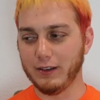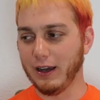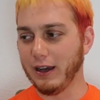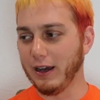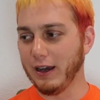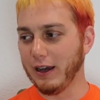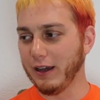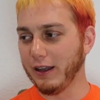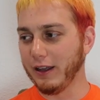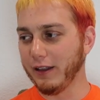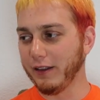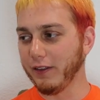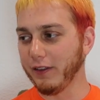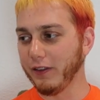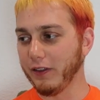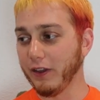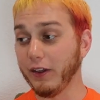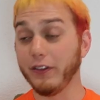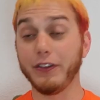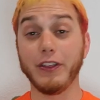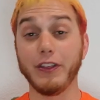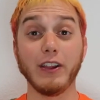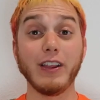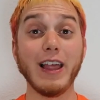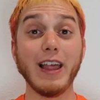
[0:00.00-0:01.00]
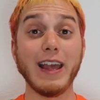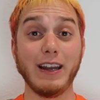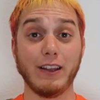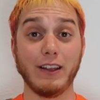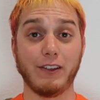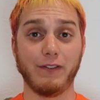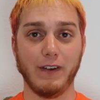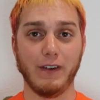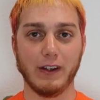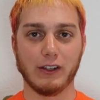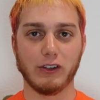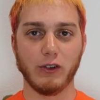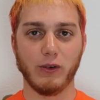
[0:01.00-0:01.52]
Uh, the, the latest
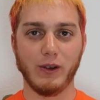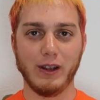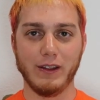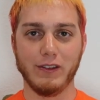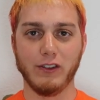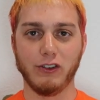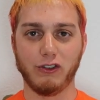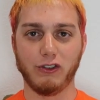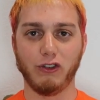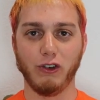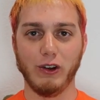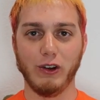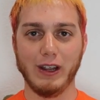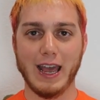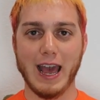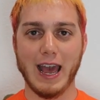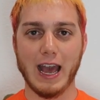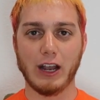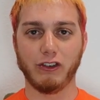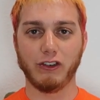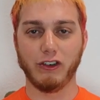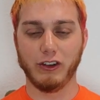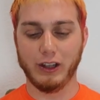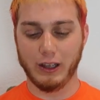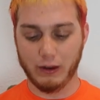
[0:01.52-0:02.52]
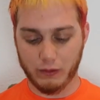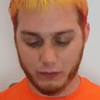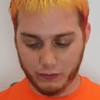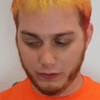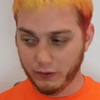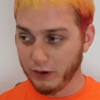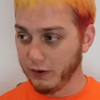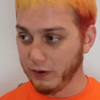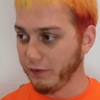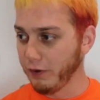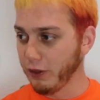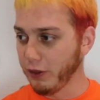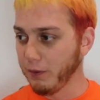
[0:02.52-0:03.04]
victory in the streak, actually,
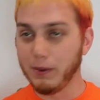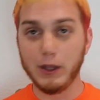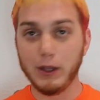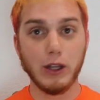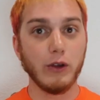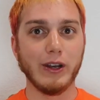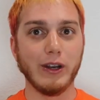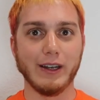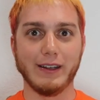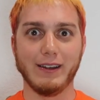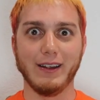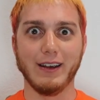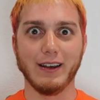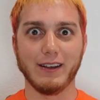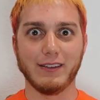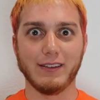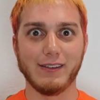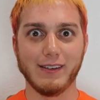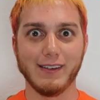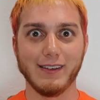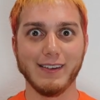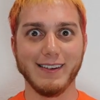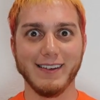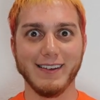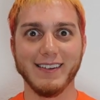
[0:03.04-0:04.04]
for the Balloonatics.